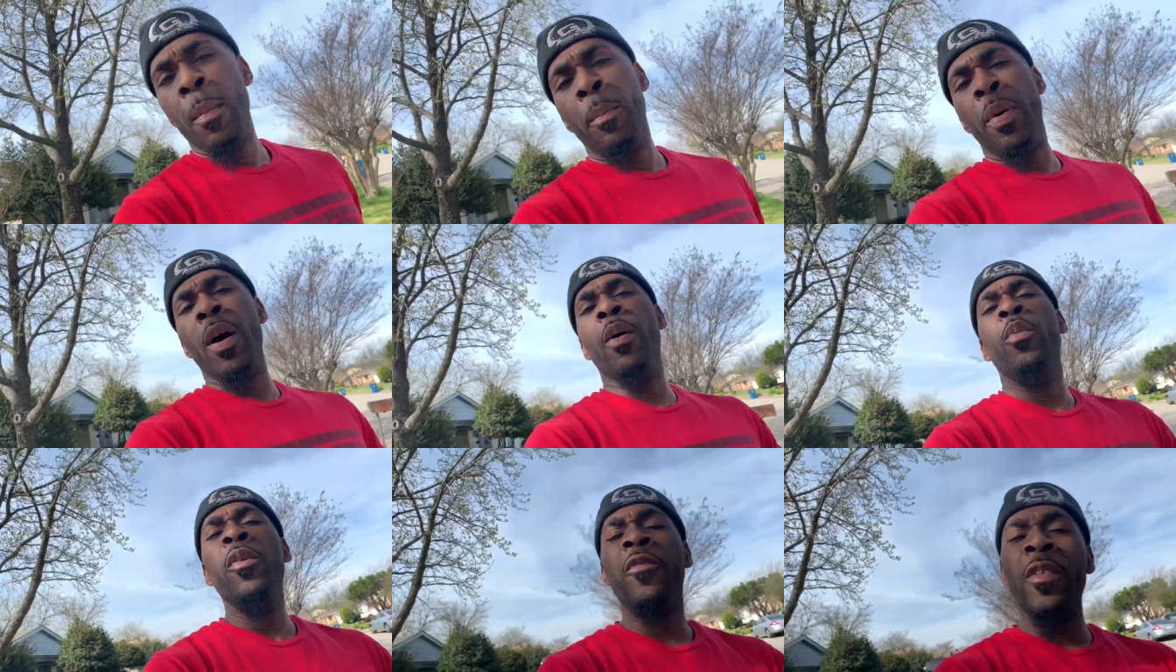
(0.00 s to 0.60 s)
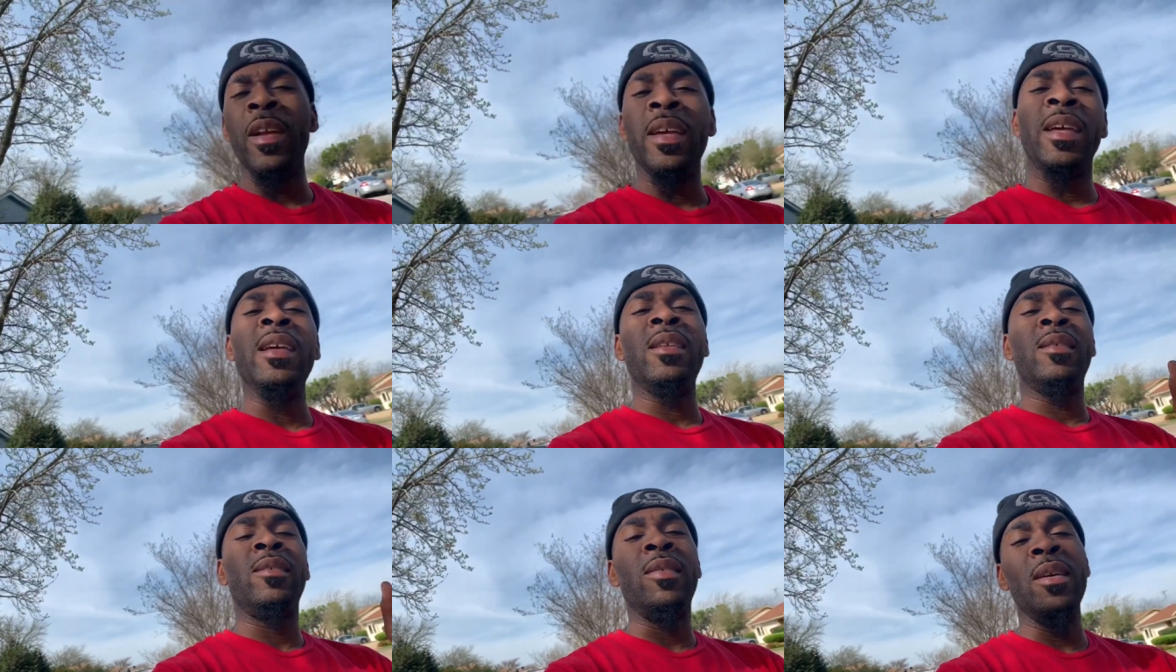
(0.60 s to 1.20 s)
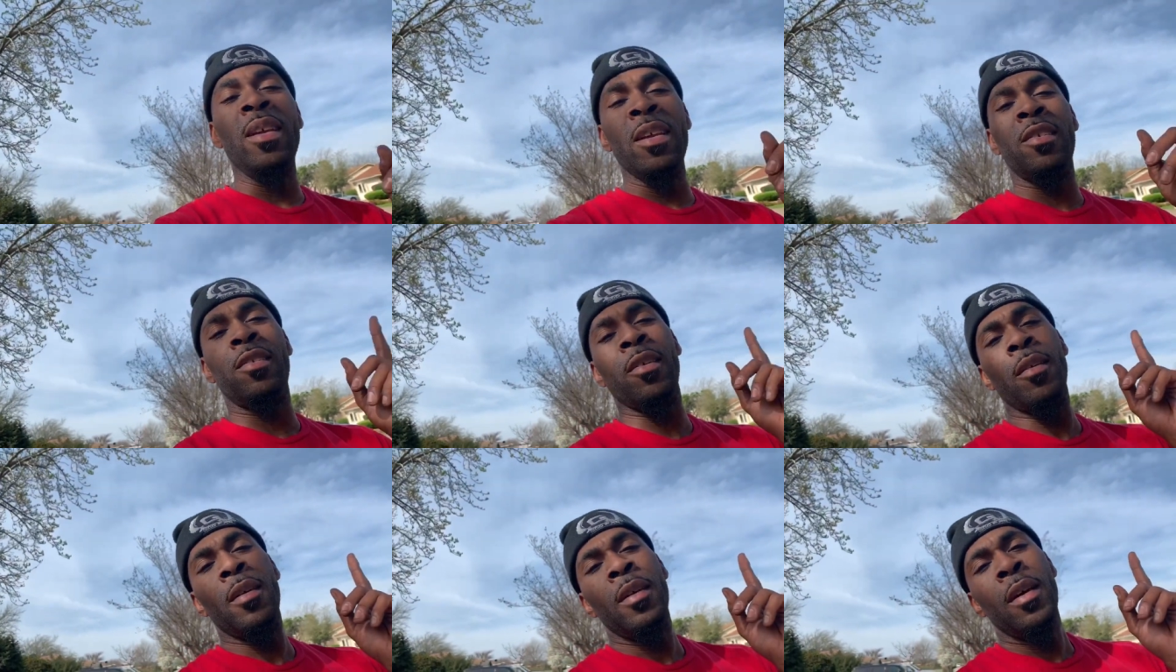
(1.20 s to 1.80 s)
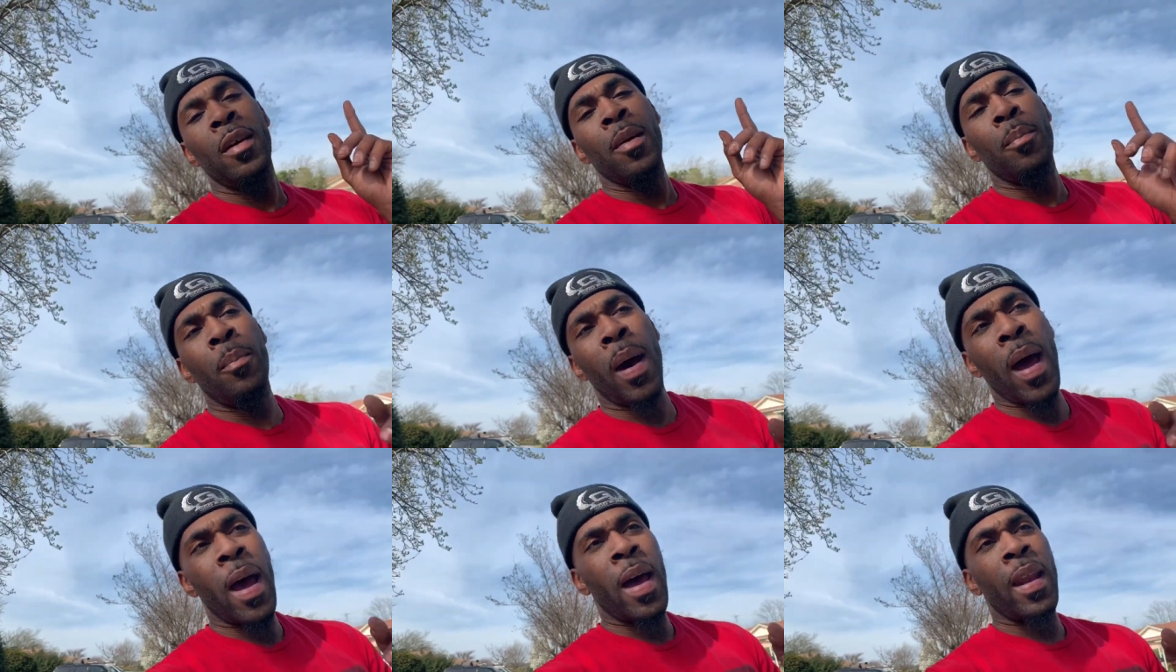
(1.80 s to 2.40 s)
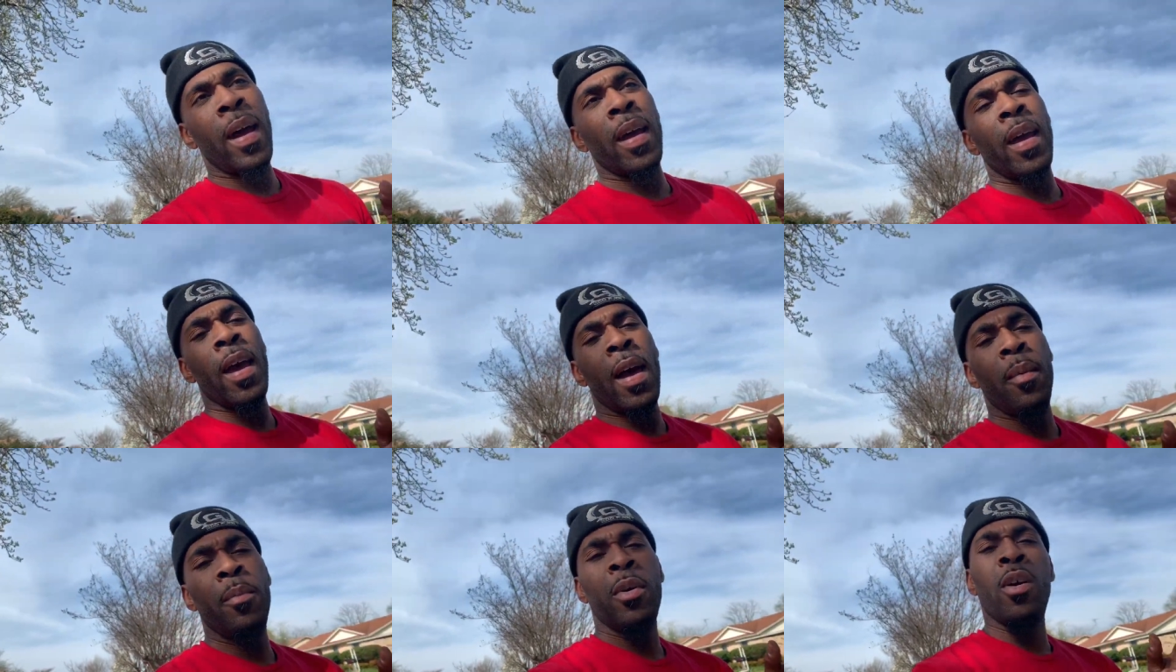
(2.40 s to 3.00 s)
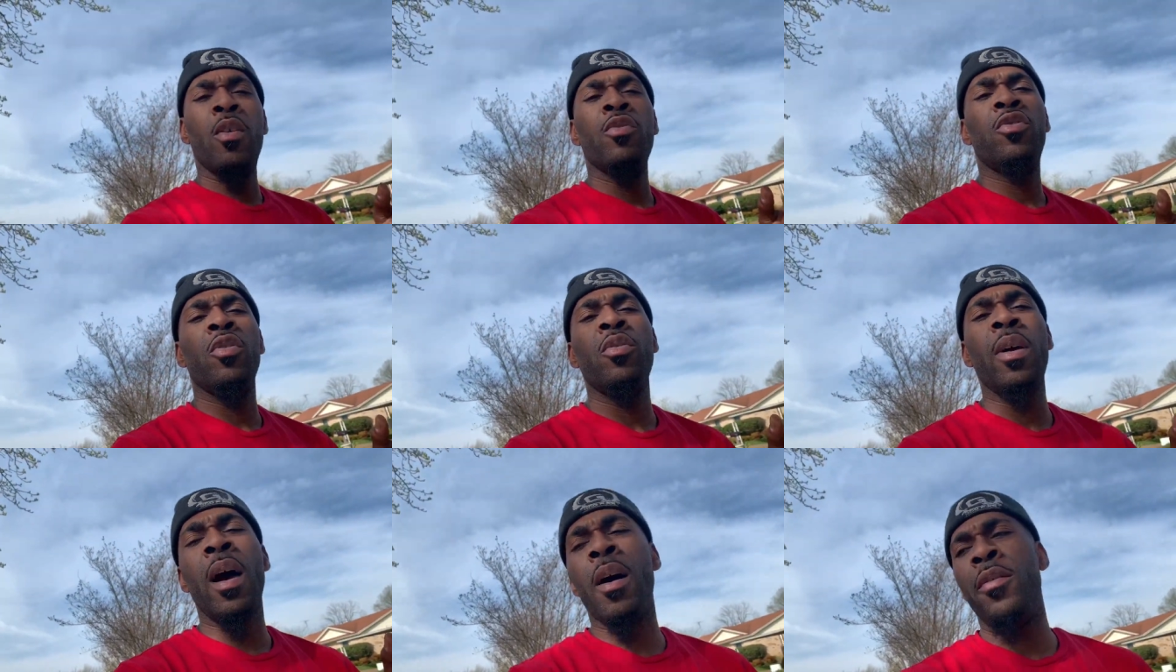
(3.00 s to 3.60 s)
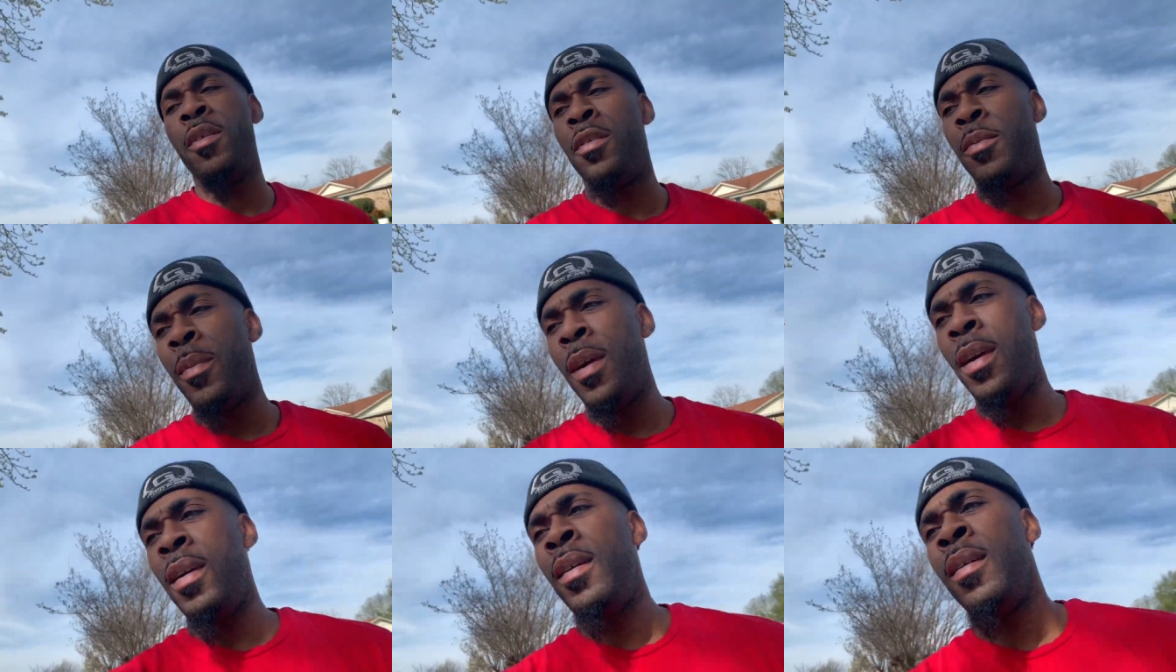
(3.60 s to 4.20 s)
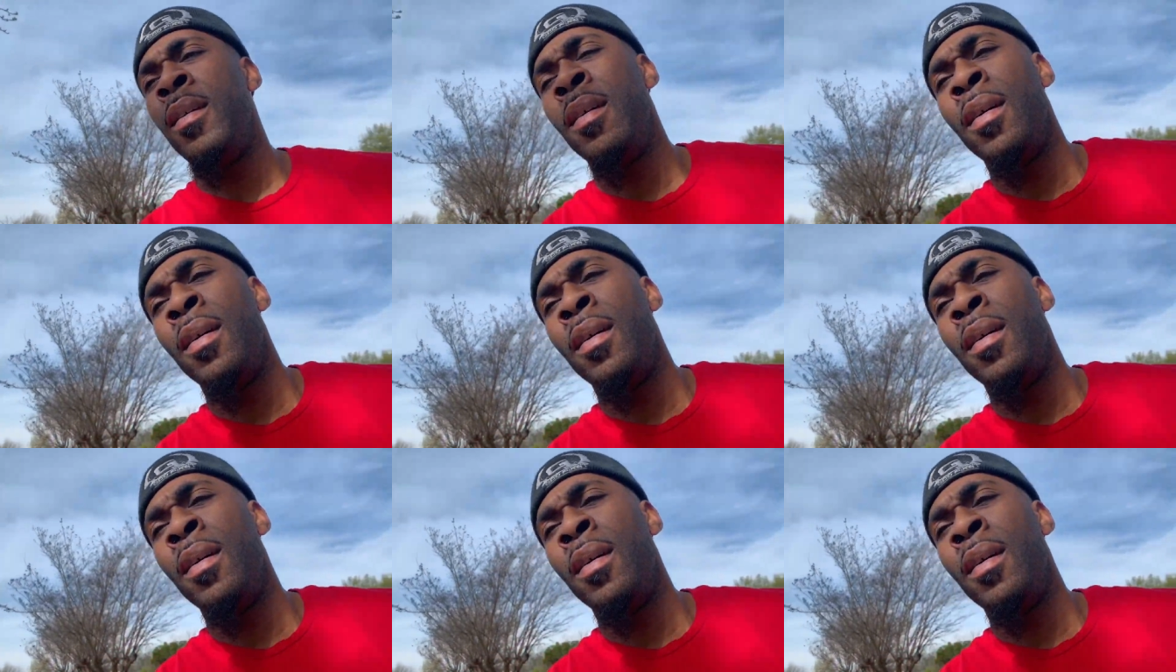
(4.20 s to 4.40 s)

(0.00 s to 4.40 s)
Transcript: But we're finna get to this mod I got. I'm gonna show y'all this, man.